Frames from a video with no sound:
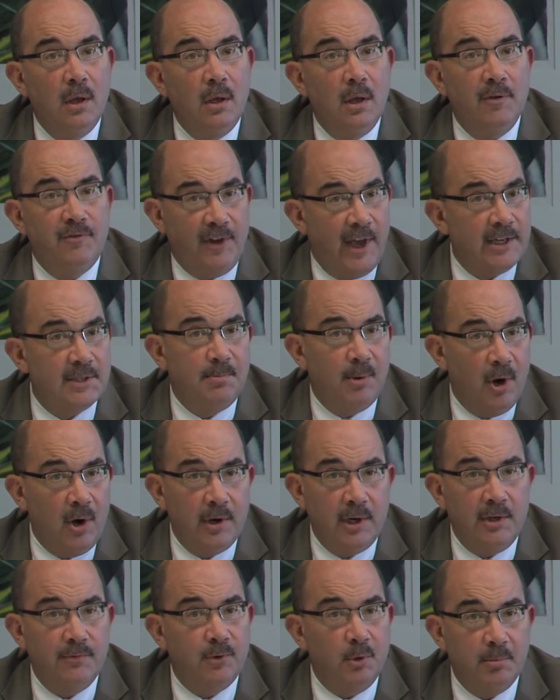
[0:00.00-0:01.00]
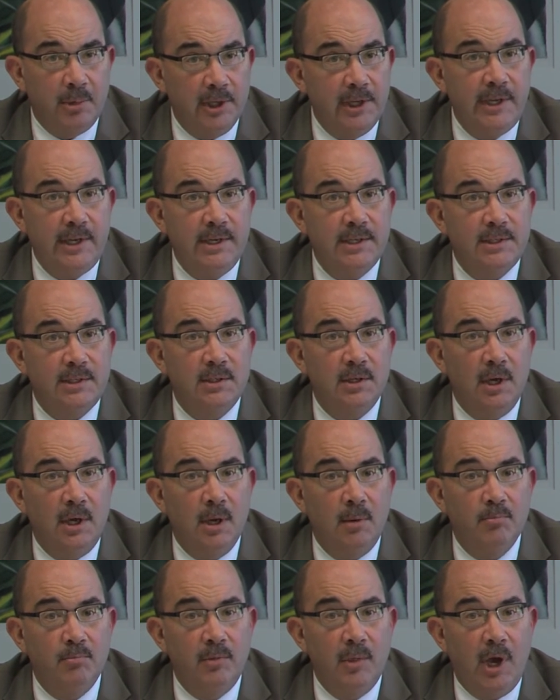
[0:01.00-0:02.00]
effects bargaining for police.
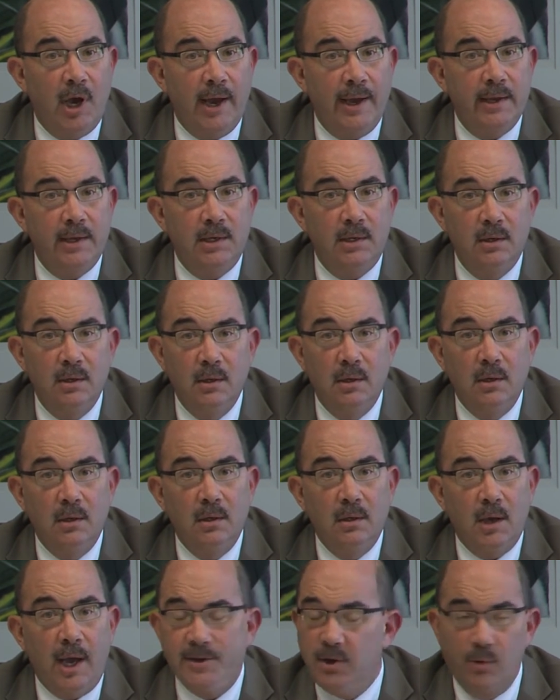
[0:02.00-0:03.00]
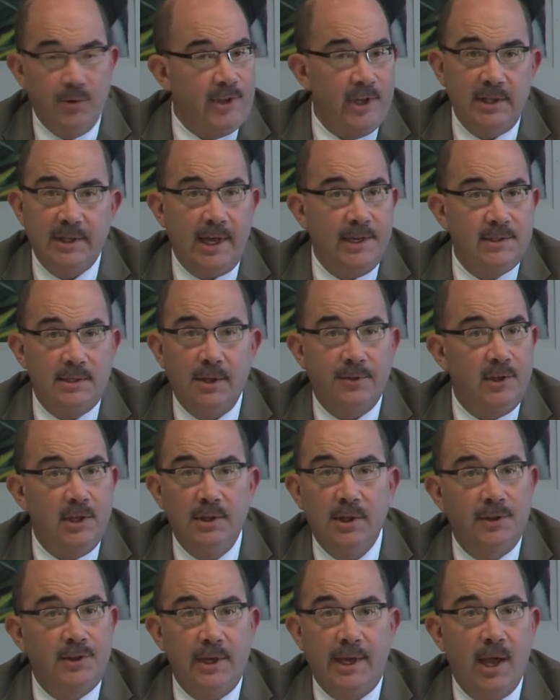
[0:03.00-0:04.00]
Um, I, I don't think that's something
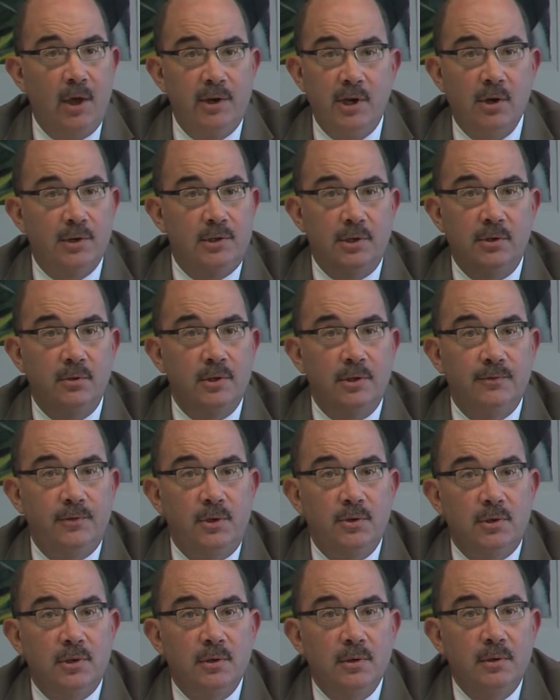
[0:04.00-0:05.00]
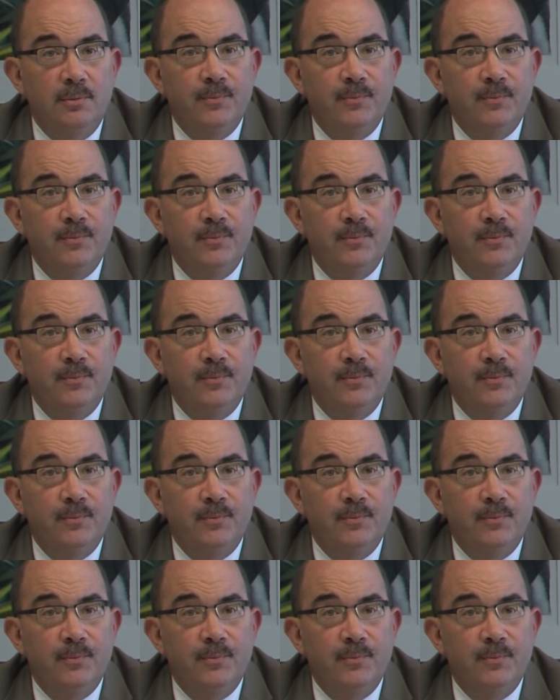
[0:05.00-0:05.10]
that the county ought to do in the future.